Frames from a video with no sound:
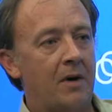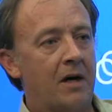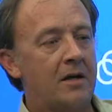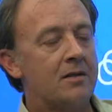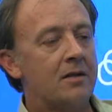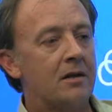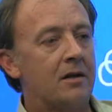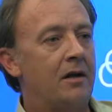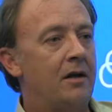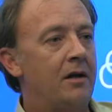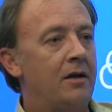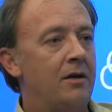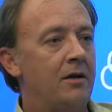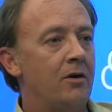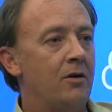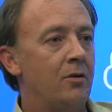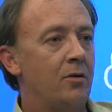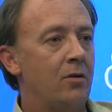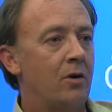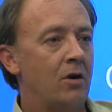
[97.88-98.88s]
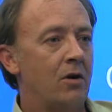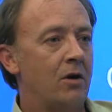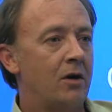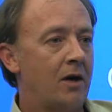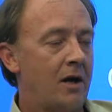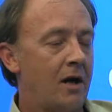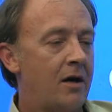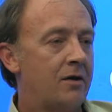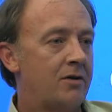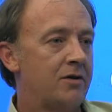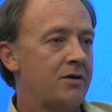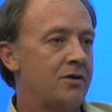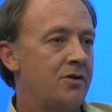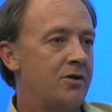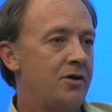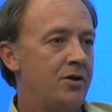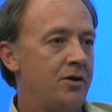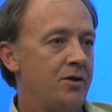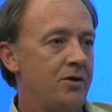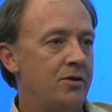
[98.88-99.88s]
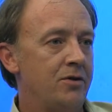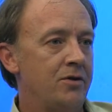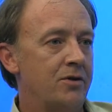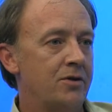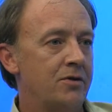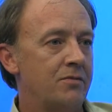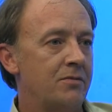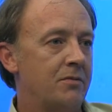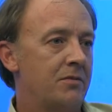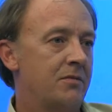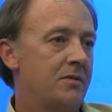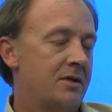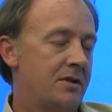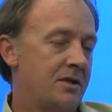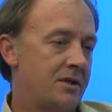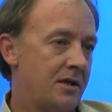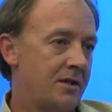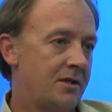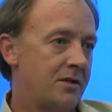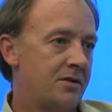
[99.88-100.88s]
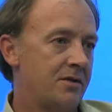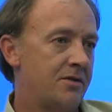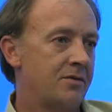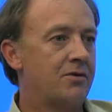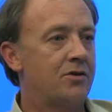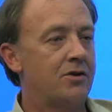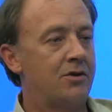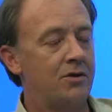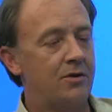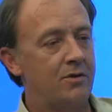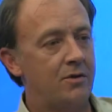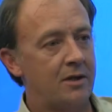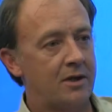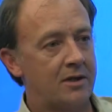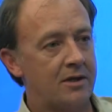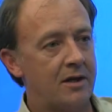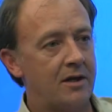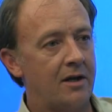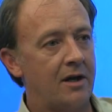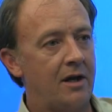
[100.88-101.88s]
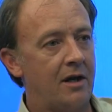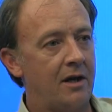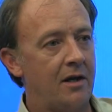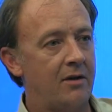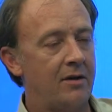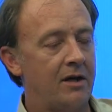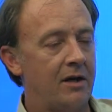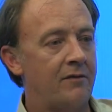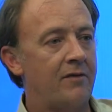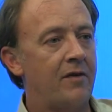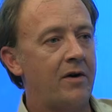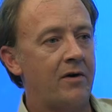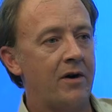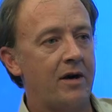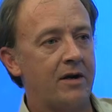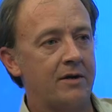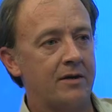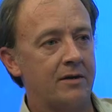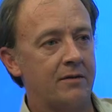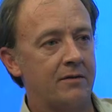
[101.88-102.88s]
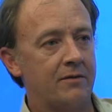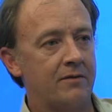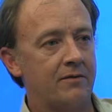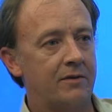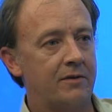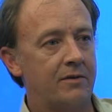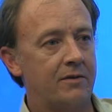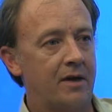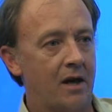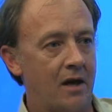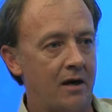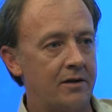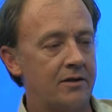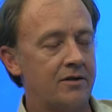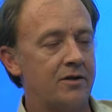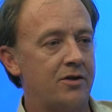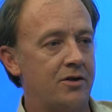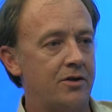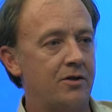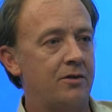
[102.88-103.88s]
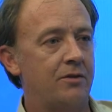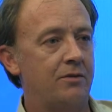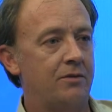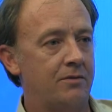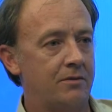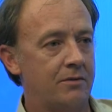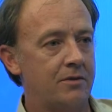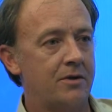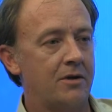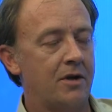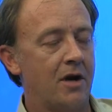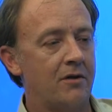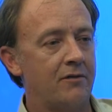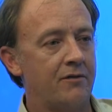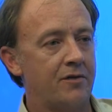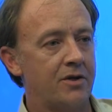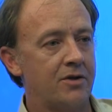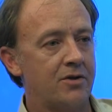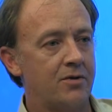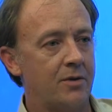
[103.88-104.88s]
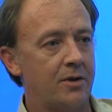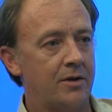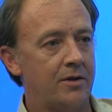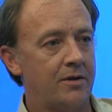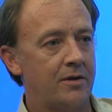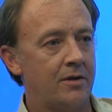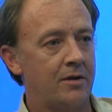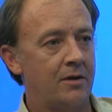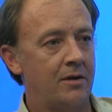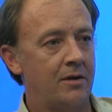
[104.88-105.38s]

Basically you are allowed to use 6 to a 10 kilo ICFA rated line to go and fish with.